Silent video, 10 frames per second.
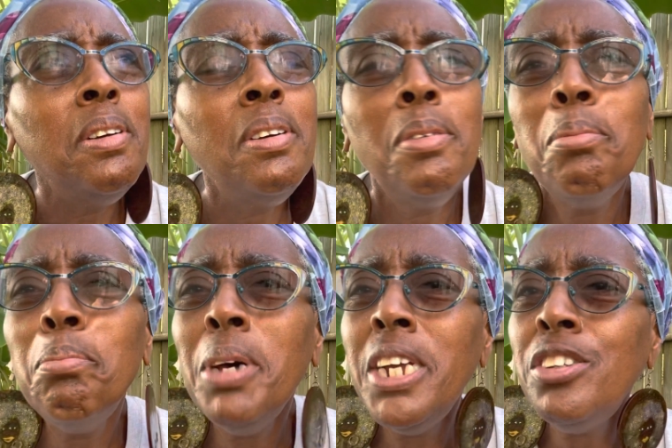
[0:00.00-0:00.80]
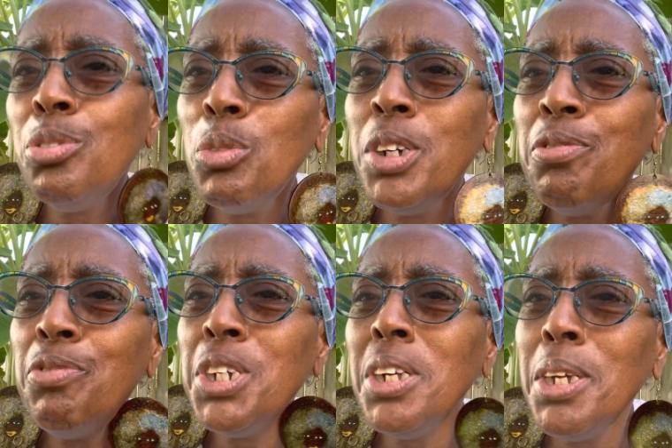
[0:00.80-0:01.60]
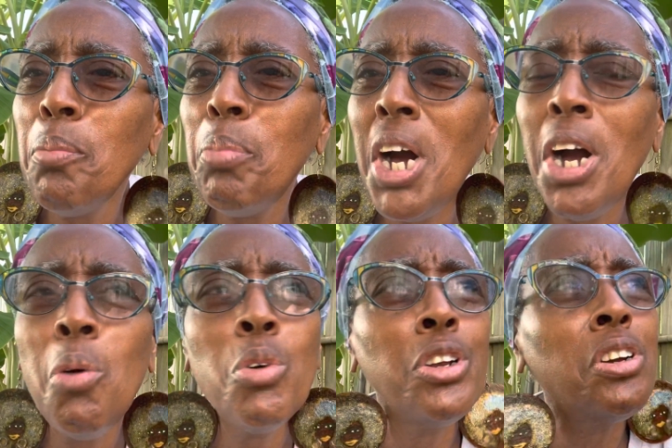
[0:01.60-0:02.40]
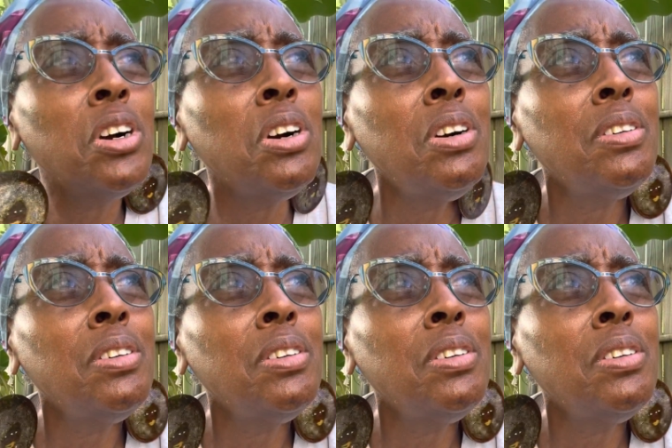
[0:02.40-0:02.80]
makes one feel empowered, y'all.